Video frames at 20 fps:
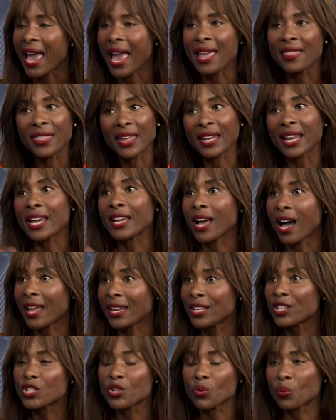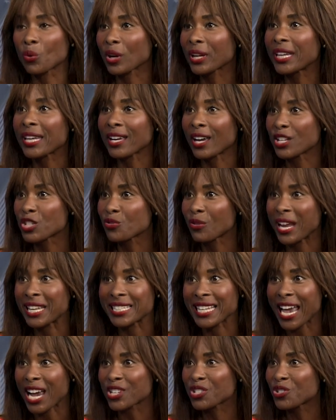And then I got into working on
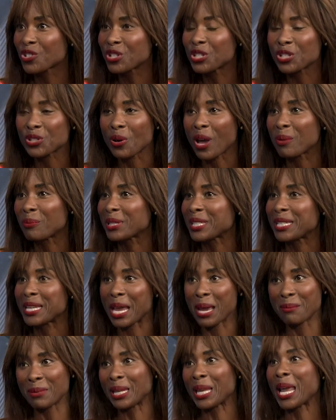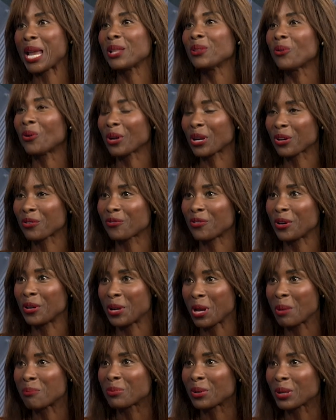transactions, so I was an M&A lawyer for a
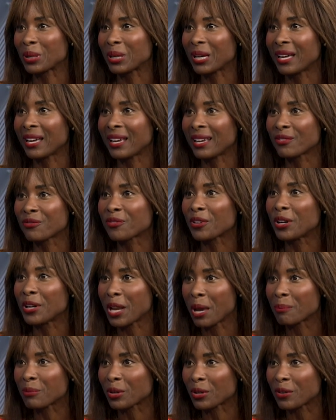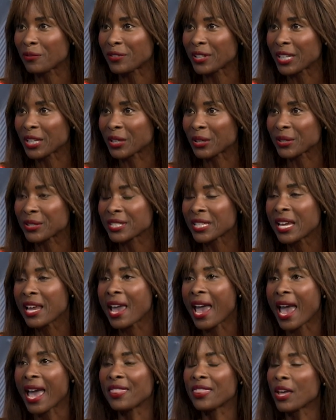number uh, for a number of years.
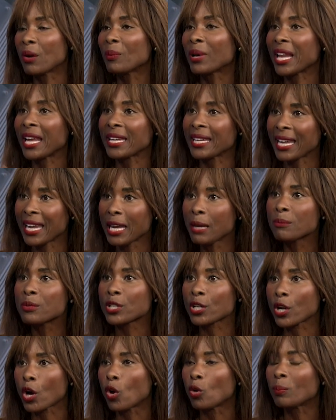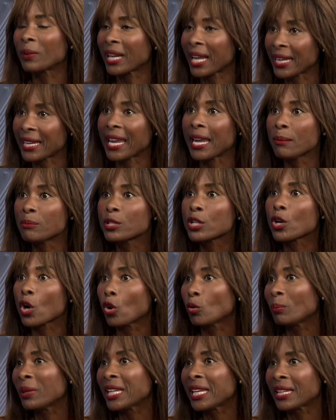And then when I came to Goldman, I came to
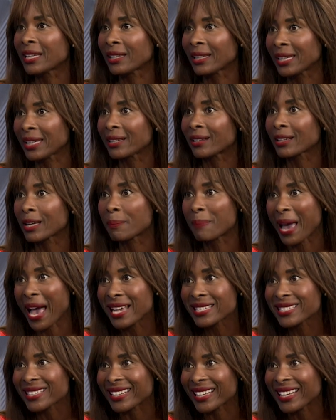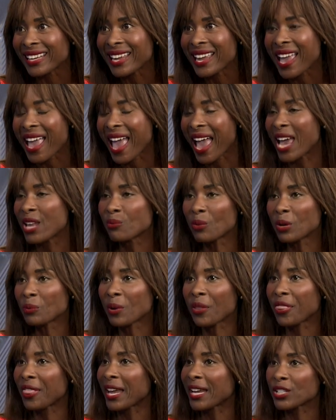Goldman in a legal capacity. And one
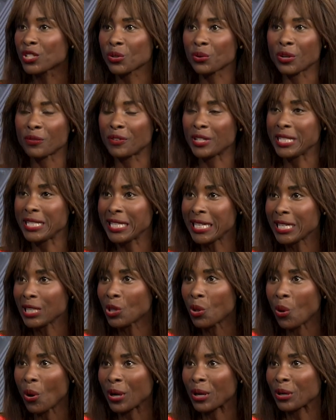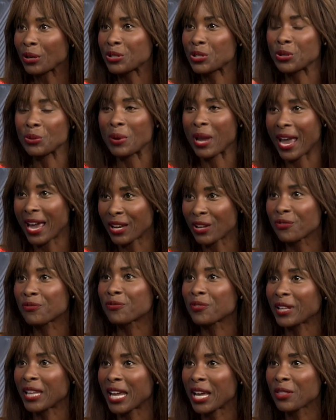would think sort of a deal lawyer to head of
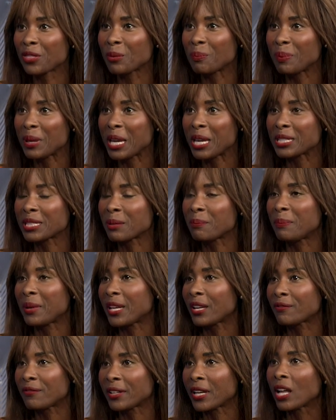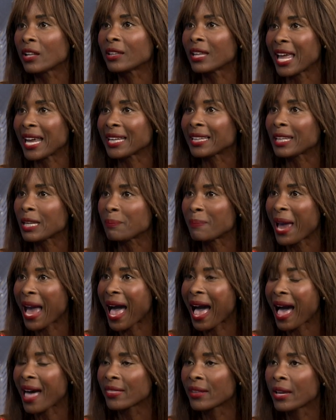philanthropy is a bit of an unlikely
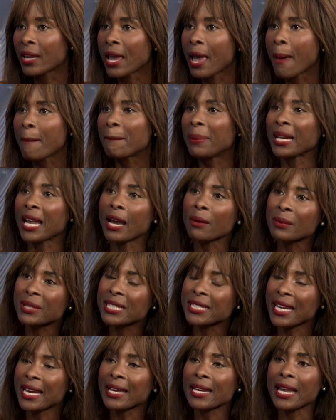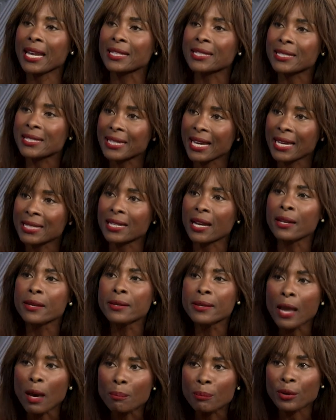path, but I would say it says a
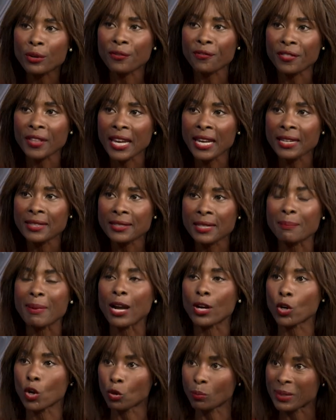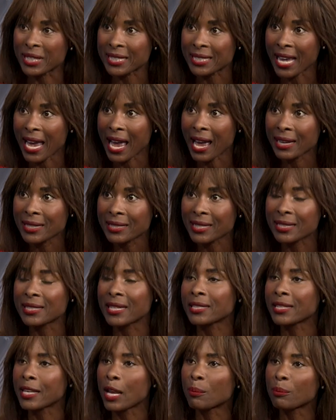number of things about Goldman Sachs. It
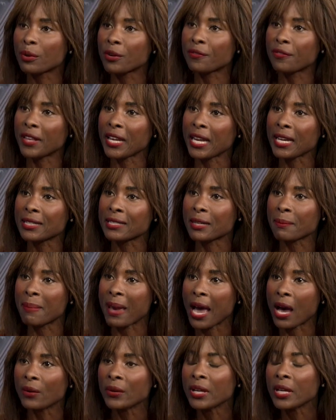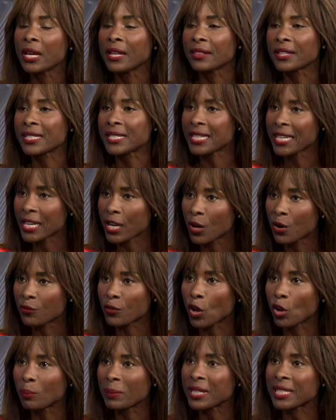says a number of things about the CEO of
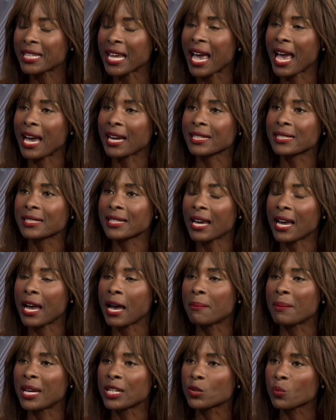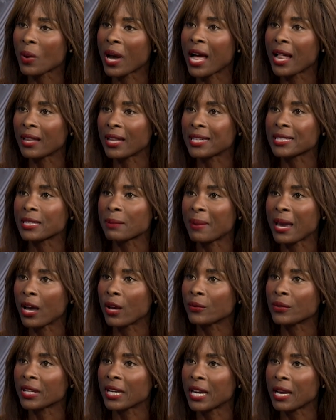Goldman Sachs, um, as well as
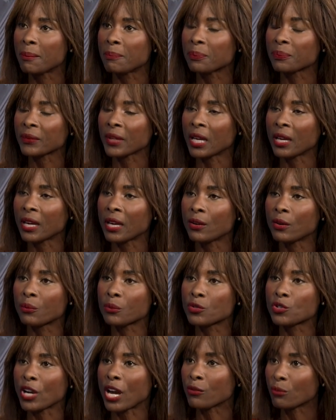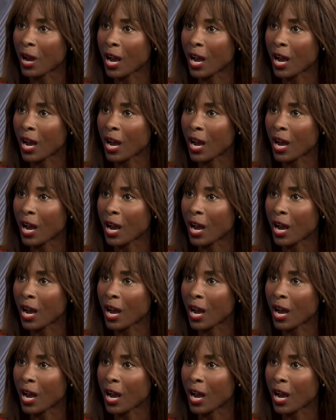about um, uh, John